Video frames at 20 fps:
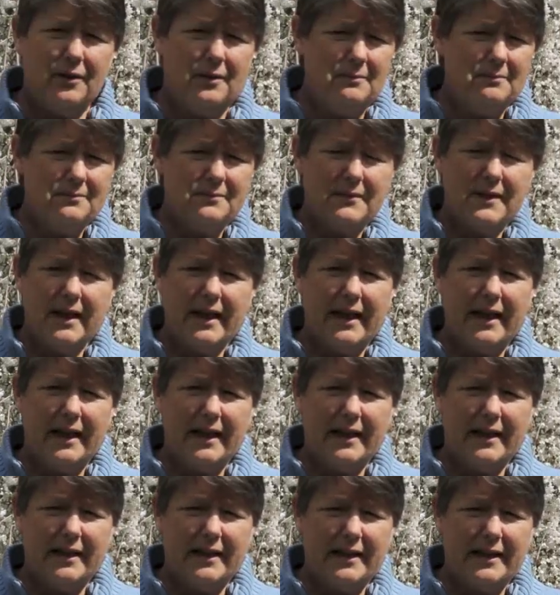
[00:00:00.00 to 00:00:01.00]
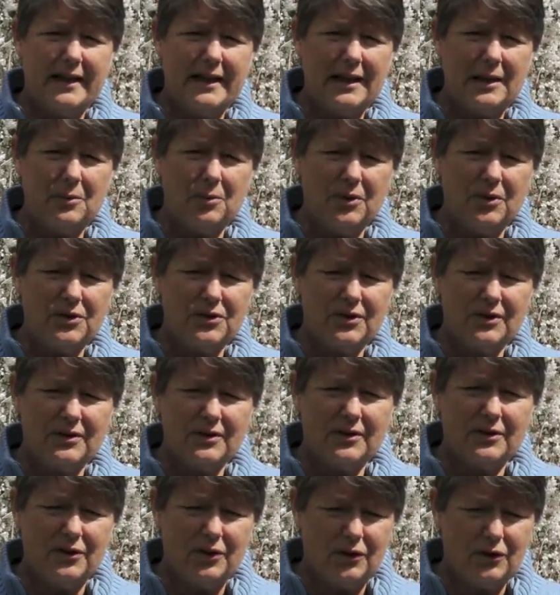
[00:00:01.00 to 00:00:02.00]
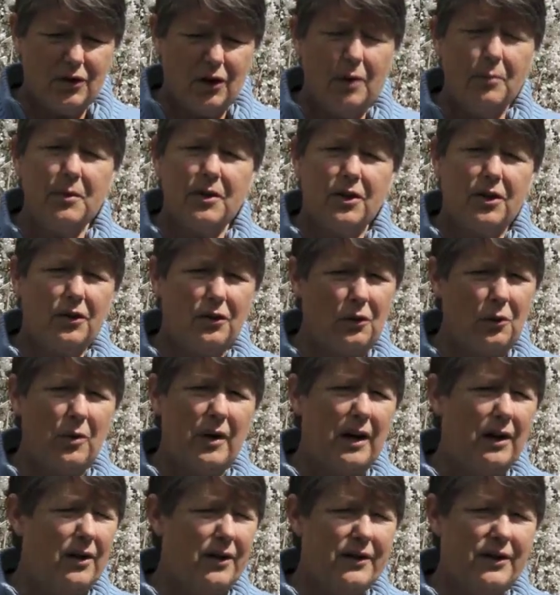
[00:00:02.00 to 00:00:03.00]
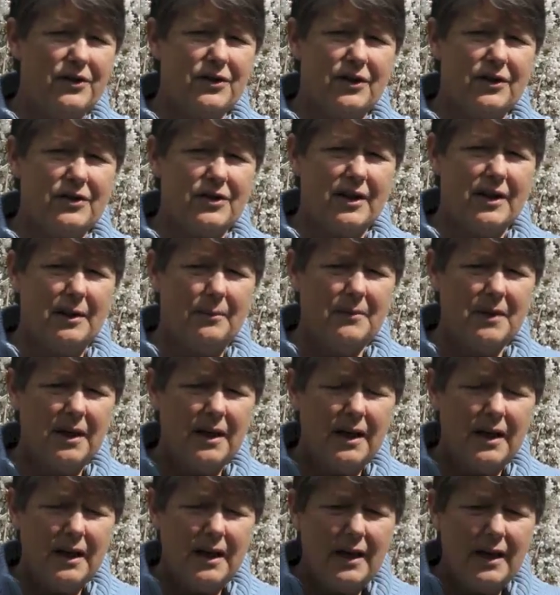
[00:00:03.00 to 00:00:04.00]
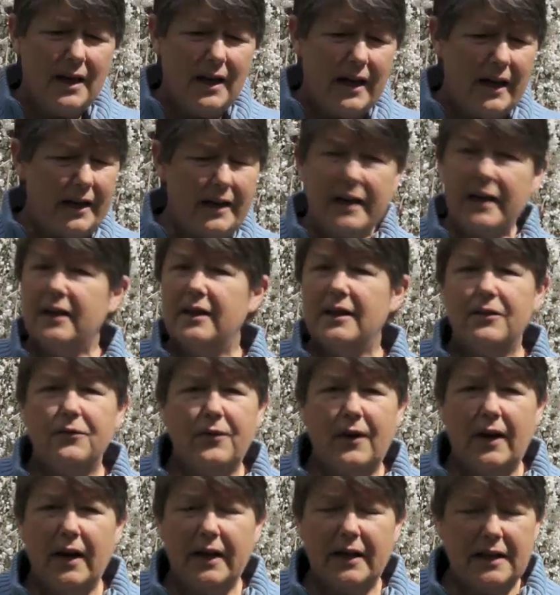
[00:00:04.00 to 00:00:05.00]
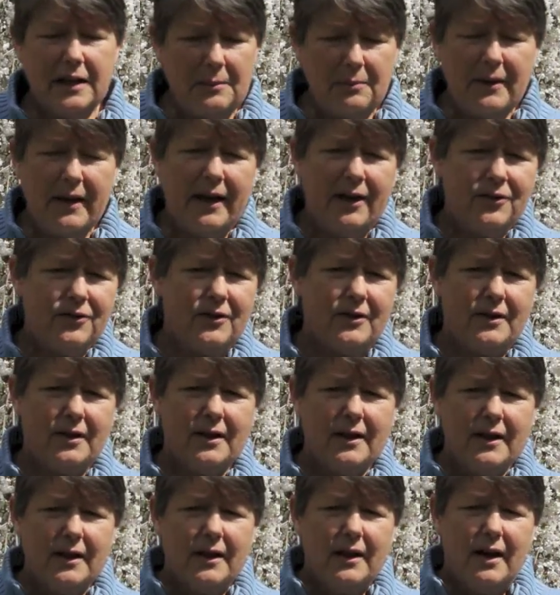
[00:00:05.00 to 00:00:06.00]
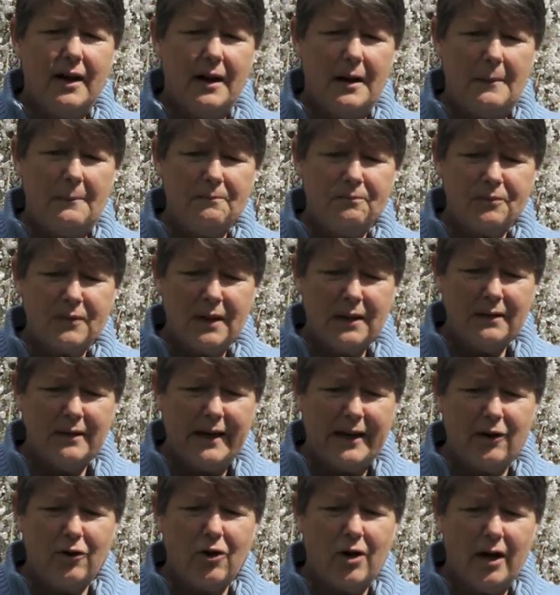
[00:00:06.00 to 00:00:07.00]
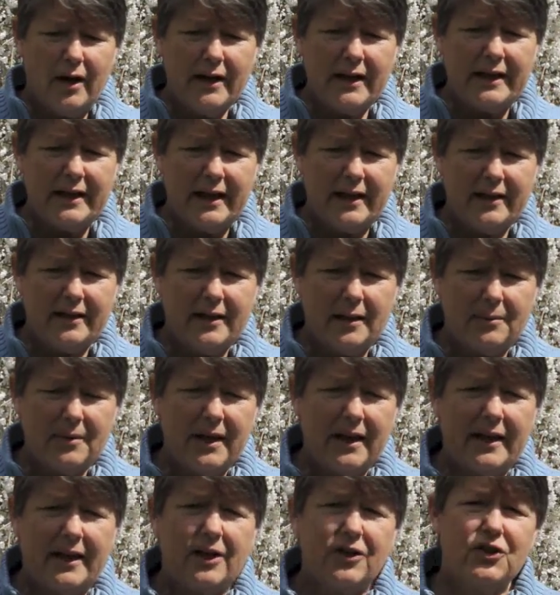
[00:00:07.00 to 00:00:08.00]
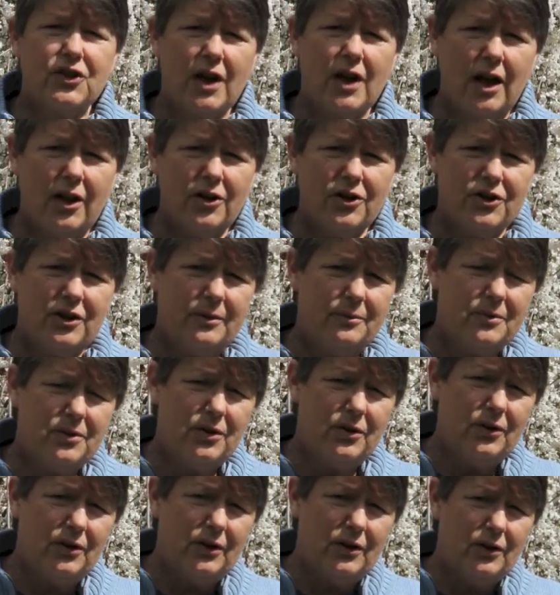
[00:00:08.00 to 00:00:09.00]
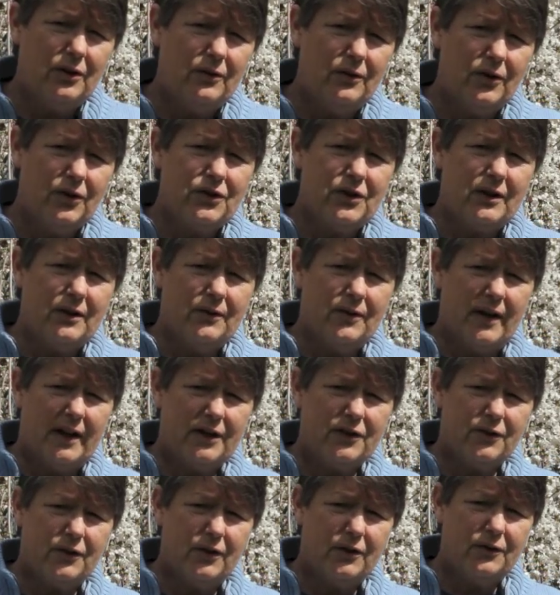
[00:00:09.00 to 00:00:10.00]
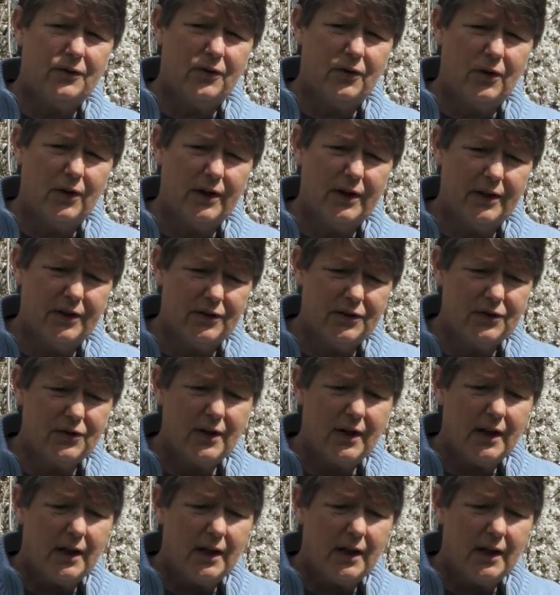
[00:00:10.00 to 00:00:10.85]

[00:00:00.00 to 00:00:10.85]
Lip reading: him. And he was determined to do well on this exam. And he did fine. He passed it. Later on, he ended up getting a scholarship to the University of Oxford for his